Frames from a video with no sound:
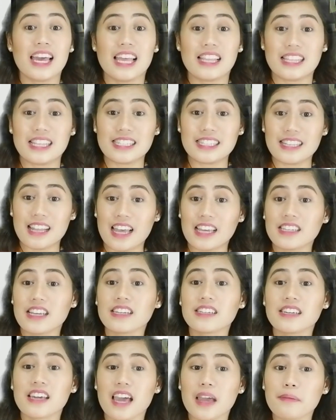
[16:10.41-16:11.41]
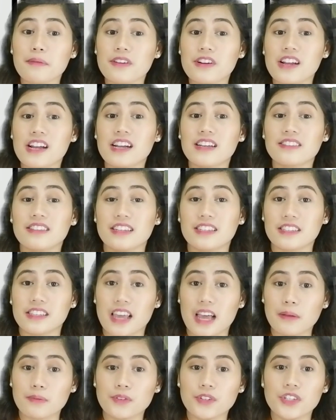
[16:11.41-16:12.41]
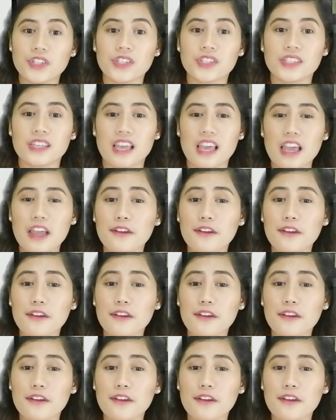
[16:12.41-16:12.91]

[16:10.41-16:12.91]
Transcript: It is like a camera that captures